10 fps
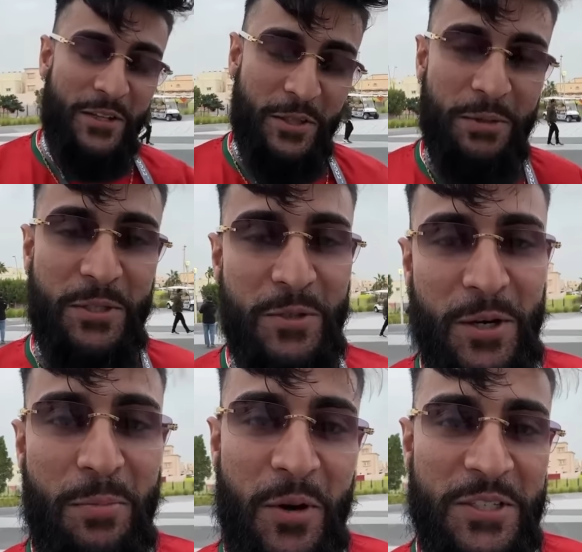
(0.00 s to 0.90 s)
it's gonna be 2
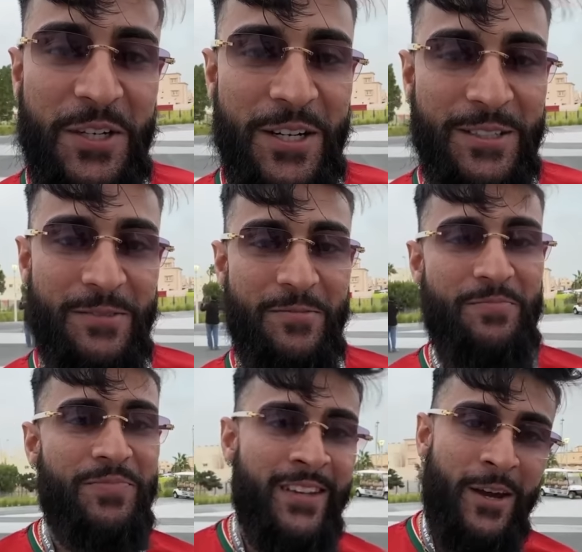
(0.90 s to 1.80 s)
0 Portugal. Yeah
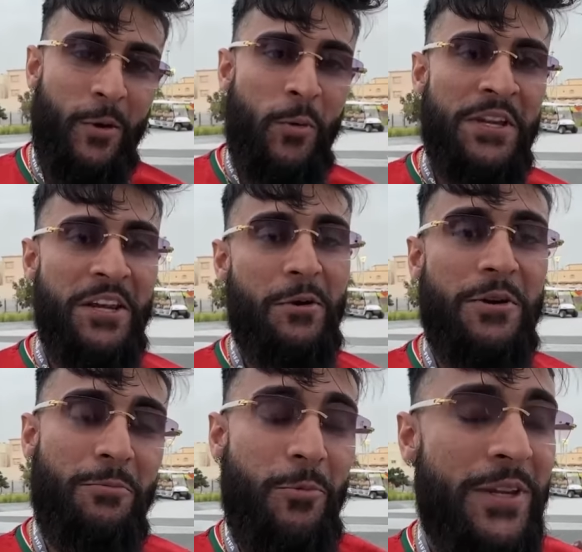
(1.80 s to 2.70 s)
need
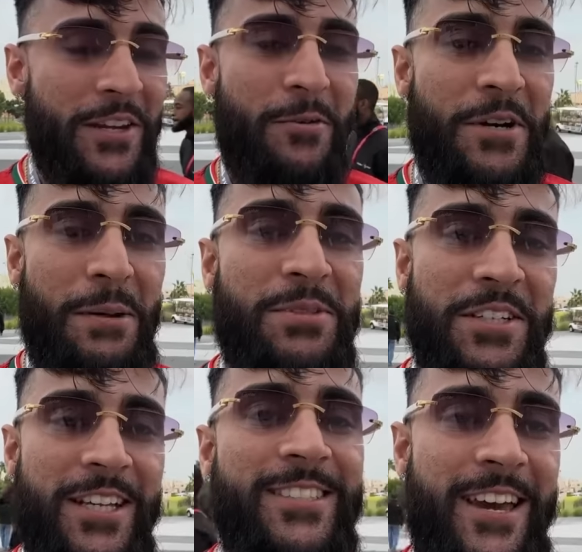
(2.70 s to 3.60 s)
a we need a redemption
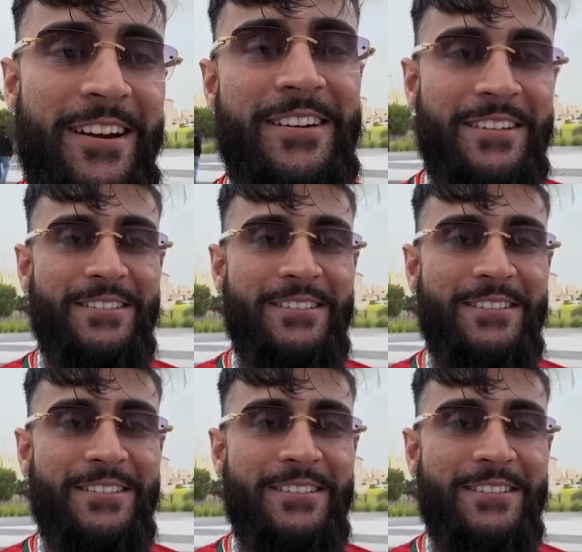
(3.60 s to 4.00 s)
against Canada.